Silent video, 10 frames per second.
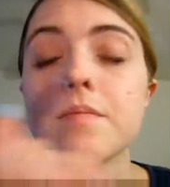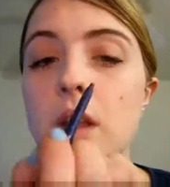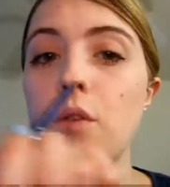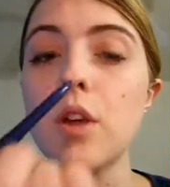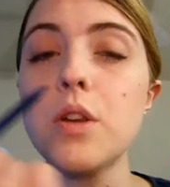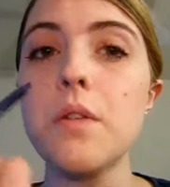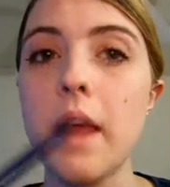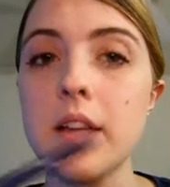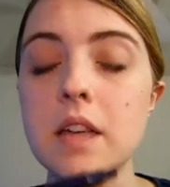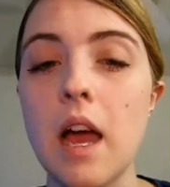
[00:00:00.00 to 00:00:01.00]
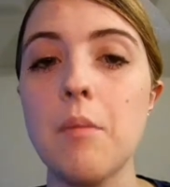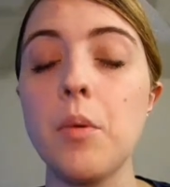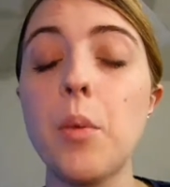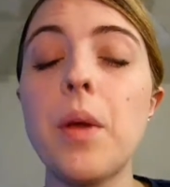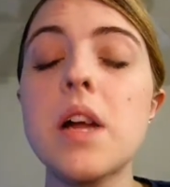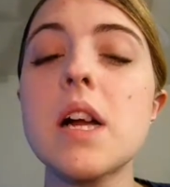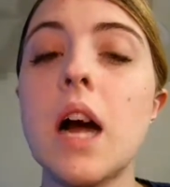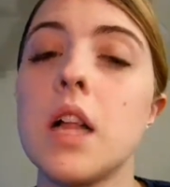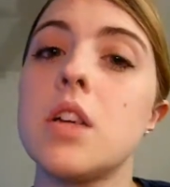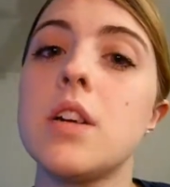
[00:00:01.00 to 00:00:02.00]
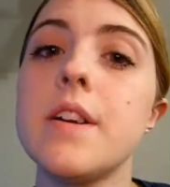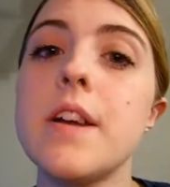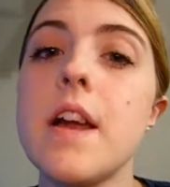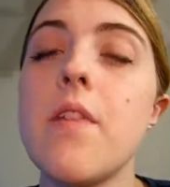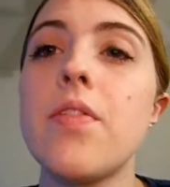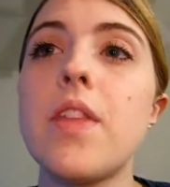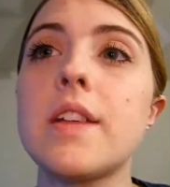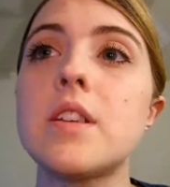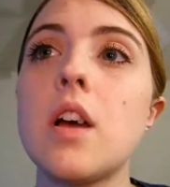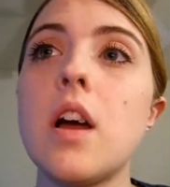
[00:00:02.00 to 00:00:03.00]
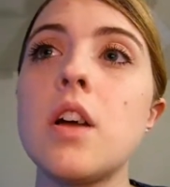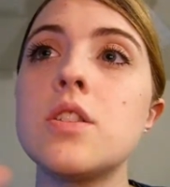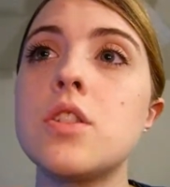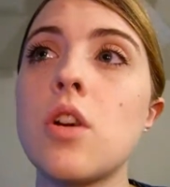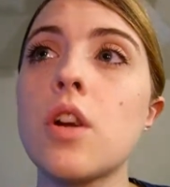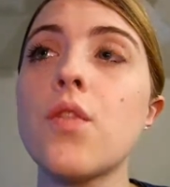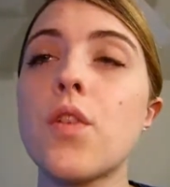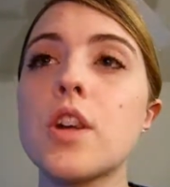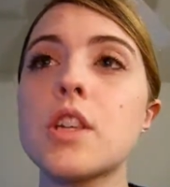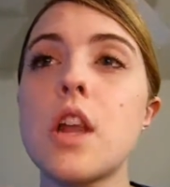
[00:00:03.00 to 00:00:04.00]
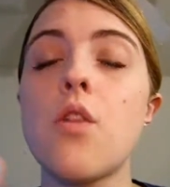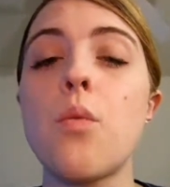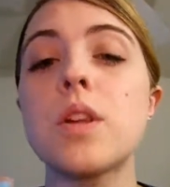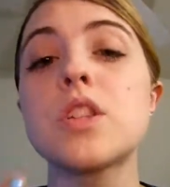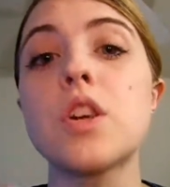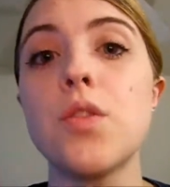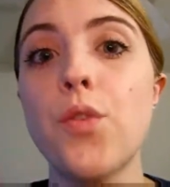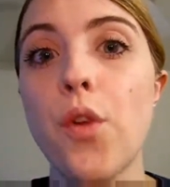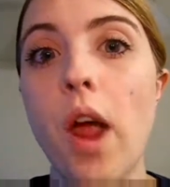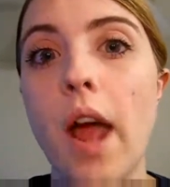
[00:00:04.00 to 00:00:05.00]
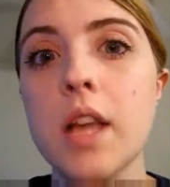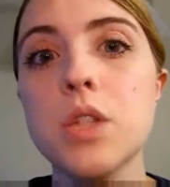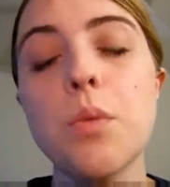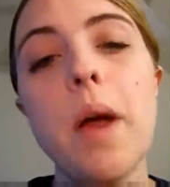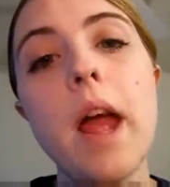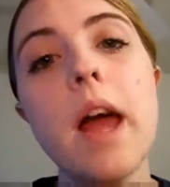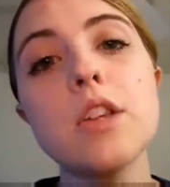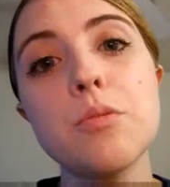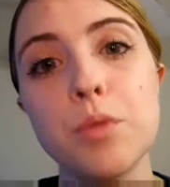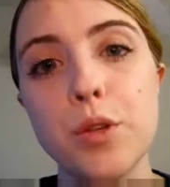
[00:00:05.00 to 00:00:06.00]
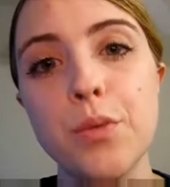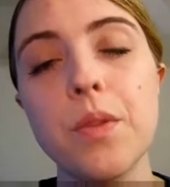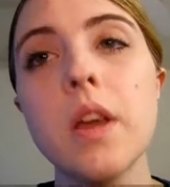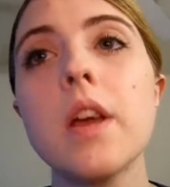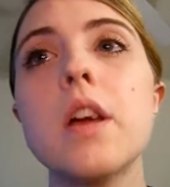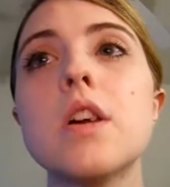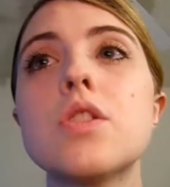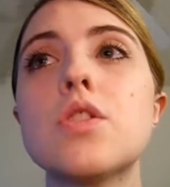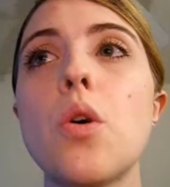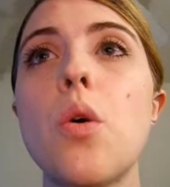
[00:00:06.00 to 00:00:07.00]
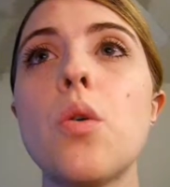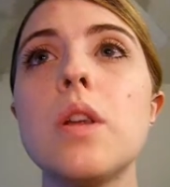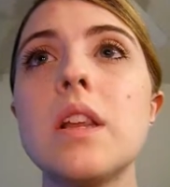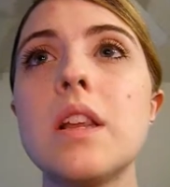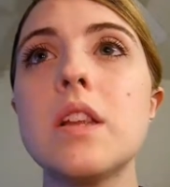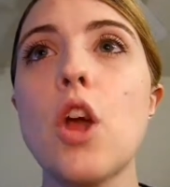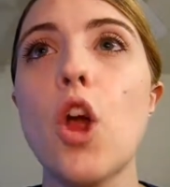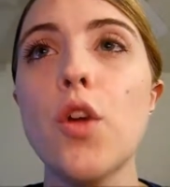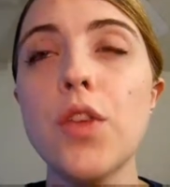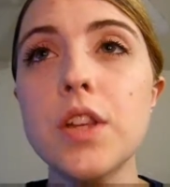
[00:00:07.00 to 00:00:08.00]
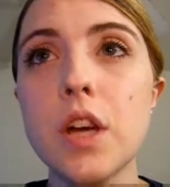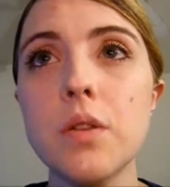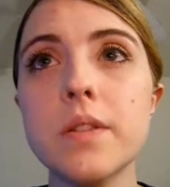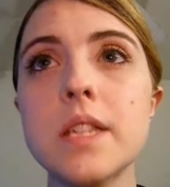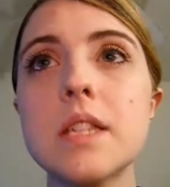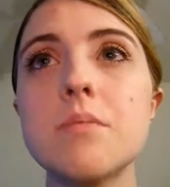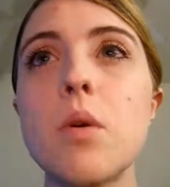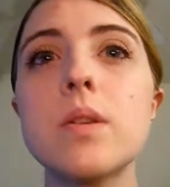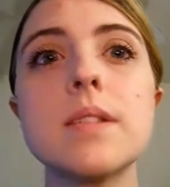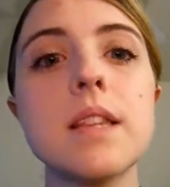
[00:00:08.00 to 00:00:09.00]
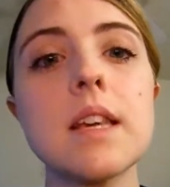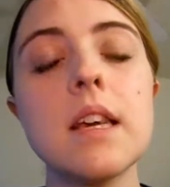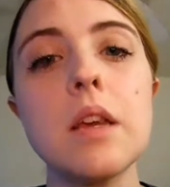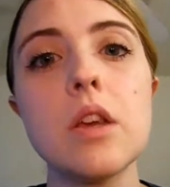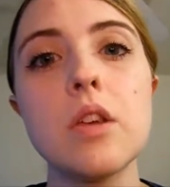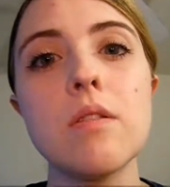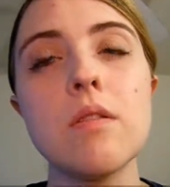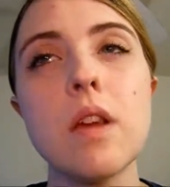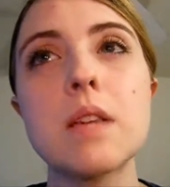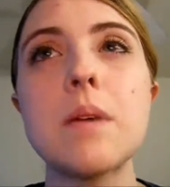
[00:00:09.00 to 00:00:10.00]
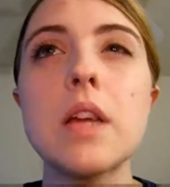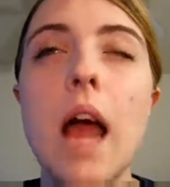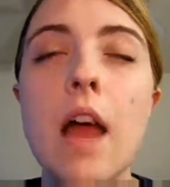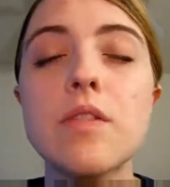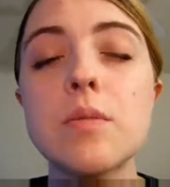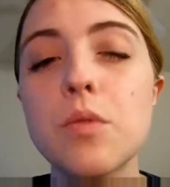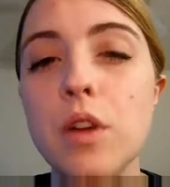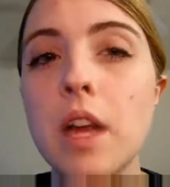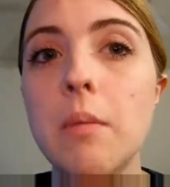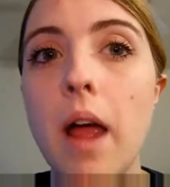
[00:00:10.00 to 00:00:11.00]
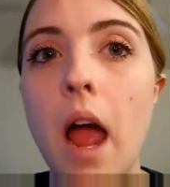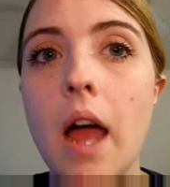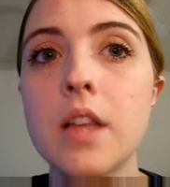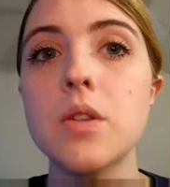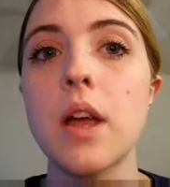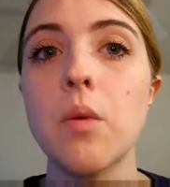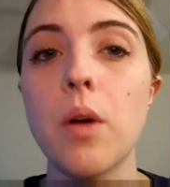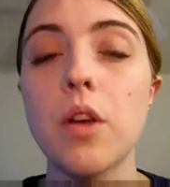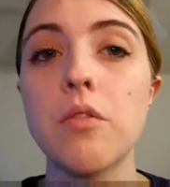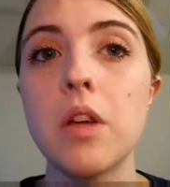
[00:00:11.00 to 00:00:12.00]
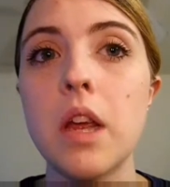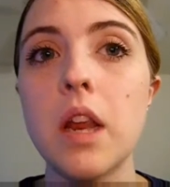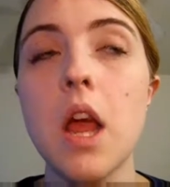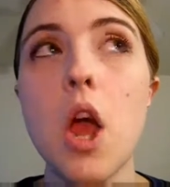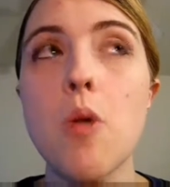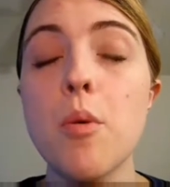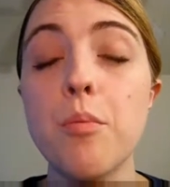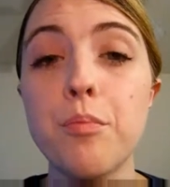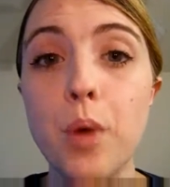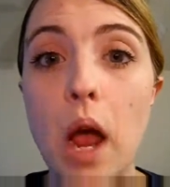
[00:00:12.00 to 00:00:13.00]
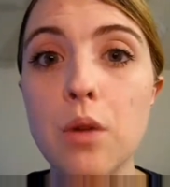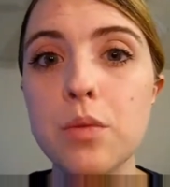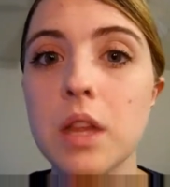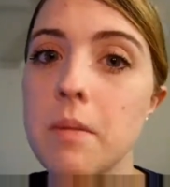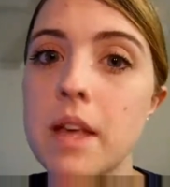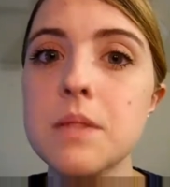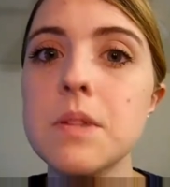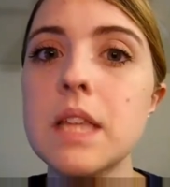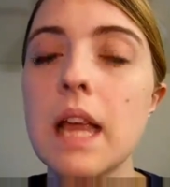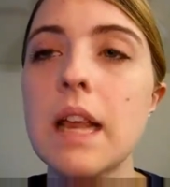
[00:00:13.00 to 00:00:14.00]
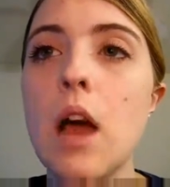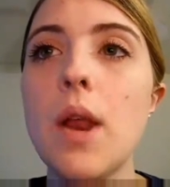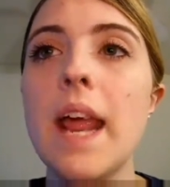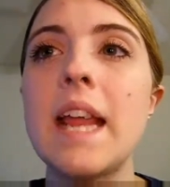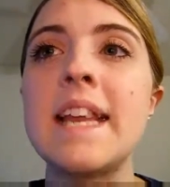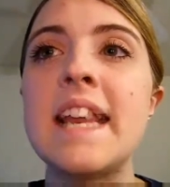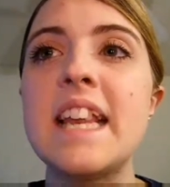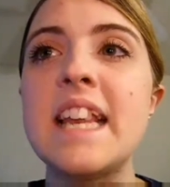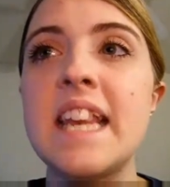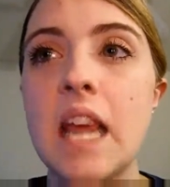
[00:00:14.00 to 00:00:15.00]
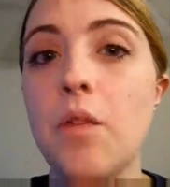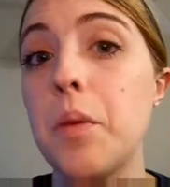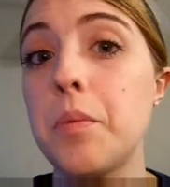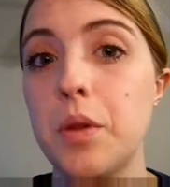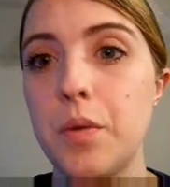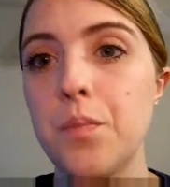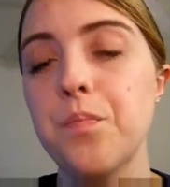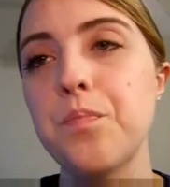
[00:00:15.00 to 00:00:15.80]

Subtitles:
Now if you're going to do nighttime, you want to pick a color that's a darker version of what's good for your eyes. So my eyes are blue. So earthy tones, mostly, I have some green in my eyes, so I can wear green, but brown really makes them stand out, and navy blue.